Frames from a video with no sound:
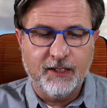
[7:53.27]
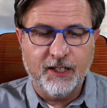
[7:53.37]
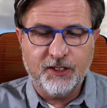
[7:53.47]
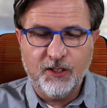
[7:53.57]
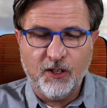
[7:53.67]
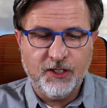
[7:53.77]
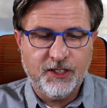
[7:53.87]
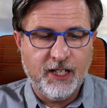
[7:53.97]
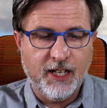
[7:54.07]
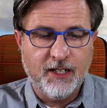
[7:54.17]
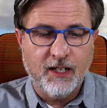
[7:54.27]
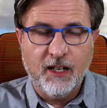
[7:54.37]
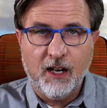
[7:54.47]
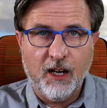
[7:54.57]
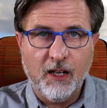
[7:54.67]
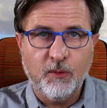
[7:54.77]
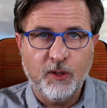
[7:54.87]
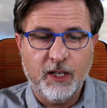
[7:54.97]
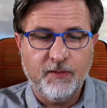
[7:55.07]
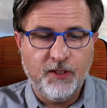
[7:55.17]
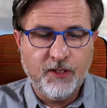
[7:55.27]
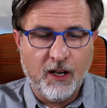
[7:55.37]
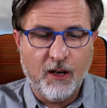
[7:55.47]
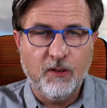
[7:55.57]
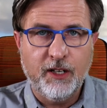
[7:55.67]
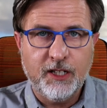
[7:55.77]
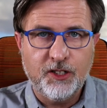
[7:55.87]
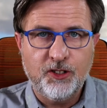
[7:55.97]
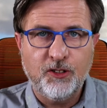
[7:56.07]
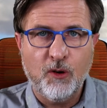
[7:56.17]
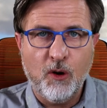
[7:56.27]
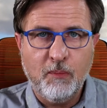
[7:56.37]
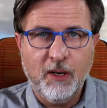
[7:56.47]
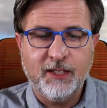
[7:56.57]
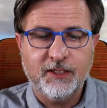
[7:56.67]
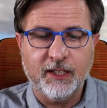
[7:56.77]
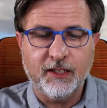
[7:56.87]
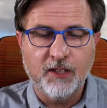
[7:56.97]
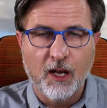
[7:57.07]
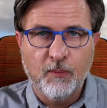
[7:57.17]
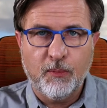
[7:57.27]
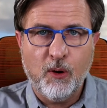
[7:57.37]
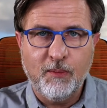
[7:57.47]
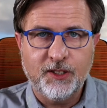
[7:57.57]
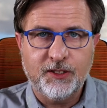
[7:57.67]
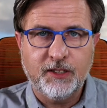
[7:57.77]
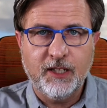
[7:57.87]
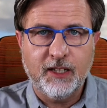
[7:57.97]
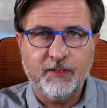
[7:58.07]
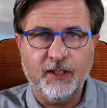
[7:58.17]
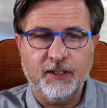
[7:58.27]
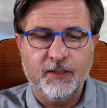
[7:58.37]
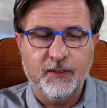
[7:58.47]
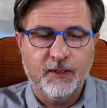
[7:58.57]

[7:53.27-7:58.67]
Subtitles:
As God has said, 'I will give you the holy and sure blessings promised to David.'